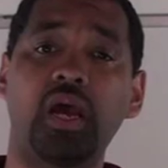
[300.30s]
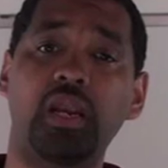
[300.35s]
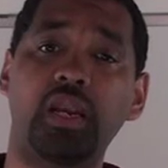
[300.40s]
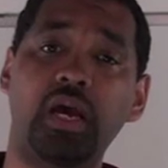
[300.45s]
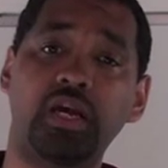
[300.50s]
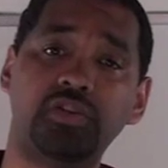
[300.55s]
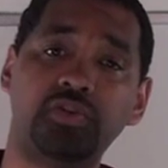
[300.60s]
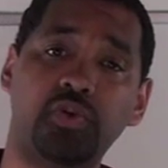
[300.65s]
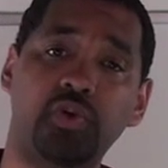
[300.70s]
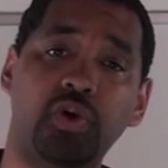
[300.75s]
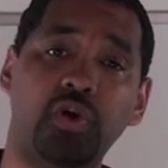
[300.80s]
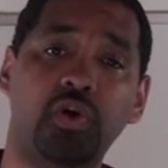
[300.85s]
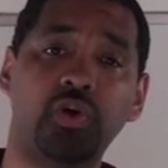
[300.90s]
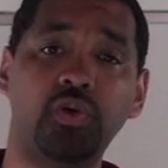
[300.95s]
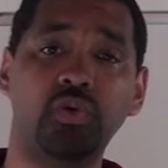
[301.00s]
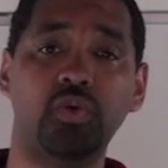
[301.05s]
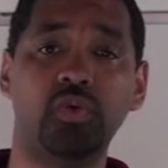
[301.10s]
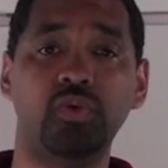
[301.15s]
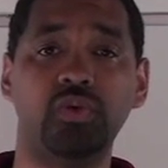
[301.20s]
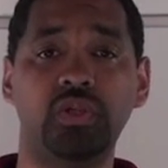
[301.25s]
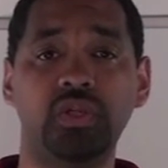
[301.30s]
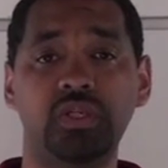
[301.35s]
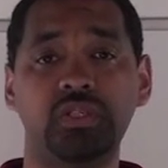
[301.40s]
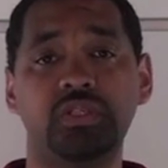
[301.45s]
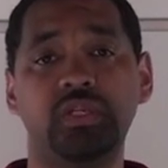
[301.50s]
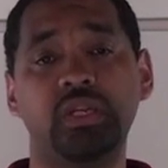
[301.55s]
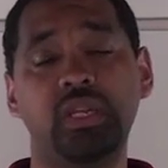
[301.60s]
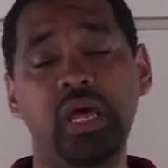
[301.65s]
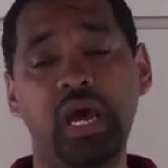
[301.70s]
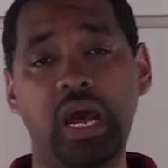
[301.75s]
and that's going to include
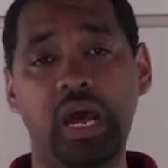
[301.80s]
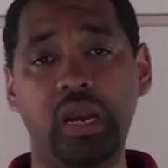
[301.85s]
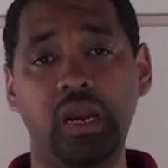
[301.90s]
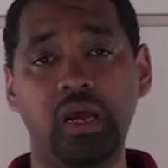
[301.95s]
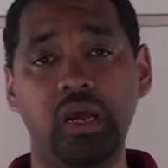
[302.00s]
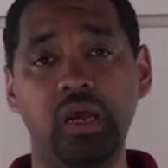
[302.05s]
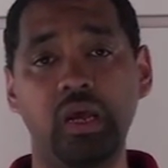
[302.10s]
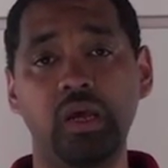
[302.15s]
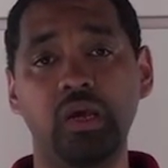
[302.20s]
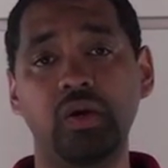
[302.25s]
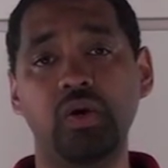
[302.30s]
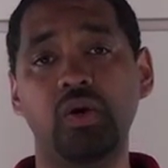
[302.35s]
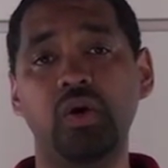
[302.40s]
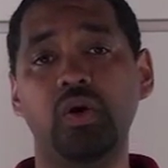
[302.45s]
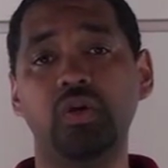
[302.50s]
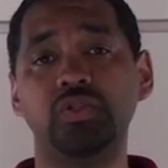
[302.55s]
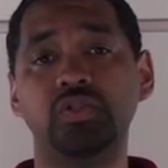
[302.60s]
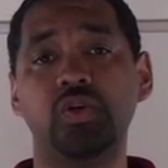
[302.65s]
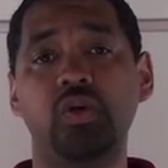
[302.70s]
this and that. You know,